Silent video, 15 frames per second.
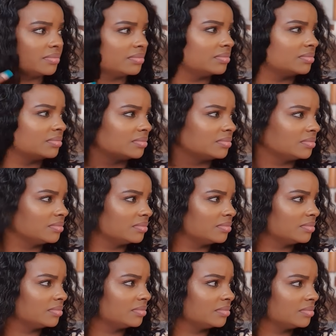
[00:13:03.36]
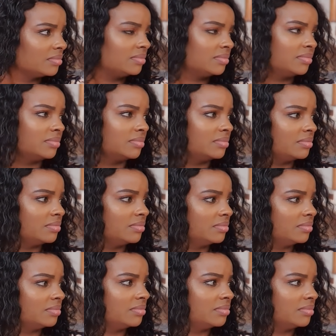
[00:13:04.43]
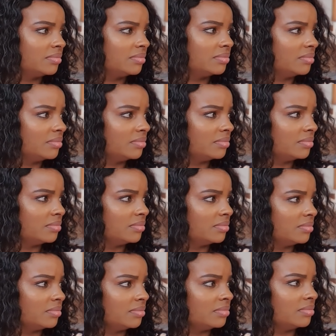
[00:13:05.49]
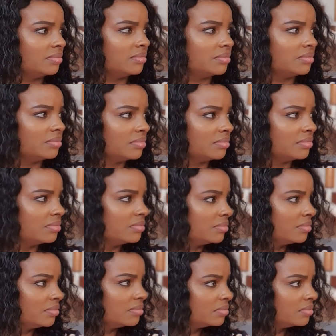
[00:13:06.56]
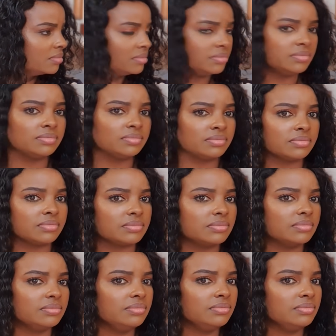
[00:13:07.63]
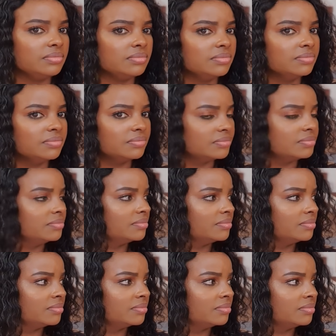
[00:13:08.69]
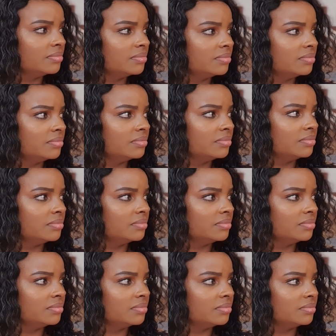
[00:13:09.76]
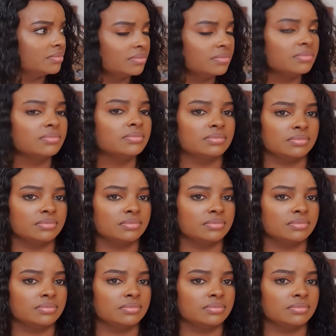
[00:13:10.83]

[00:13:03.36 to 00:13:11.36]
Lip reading: [no speech]